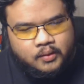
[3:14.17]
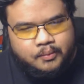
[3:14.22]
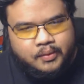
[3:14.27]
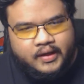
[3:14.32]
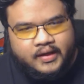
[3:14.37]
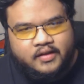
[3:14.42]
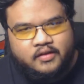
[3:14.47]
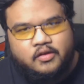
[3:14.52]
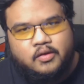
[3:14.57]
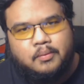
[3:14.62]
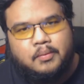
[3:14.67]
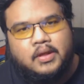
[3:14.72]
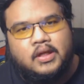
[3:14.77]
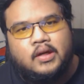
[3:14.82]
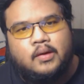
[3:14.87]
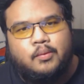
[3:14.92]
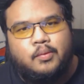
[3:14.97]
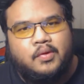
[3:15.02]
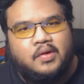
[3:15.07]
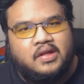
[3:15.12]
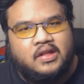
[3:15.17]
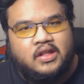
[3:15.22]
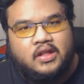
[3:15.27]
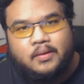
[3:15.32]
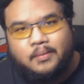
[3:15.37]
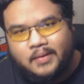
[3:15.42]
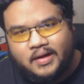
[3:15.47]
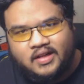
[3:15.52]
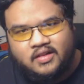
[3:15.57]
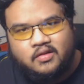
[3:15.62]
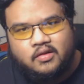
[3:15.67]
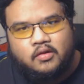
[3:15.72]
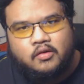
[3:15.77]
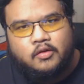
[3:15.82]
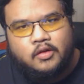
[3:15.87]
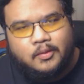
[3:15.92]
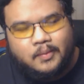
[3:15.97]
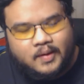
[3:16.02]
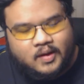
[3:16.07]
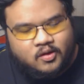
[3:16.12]
planning to meet up with Yamato.
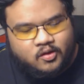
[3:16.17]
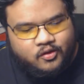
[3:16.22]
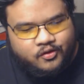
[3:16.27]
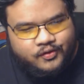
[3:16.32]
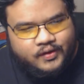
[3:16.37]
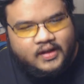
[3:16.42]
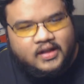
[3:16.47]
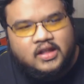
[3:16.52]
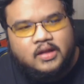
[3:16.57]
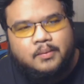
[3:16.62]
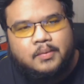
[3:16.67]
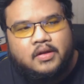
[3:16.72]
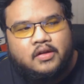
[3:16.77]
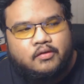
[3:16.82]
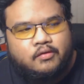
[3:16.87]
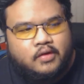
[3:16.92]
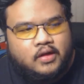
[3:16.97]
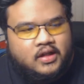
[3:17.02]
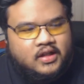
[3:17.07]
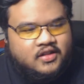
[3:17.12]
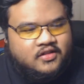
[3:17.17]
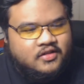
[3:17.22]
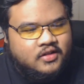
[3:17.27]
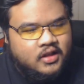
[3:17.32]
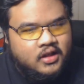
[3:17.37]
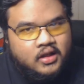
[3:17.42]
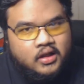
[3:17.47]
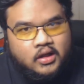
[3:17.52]
Yamato is finally being released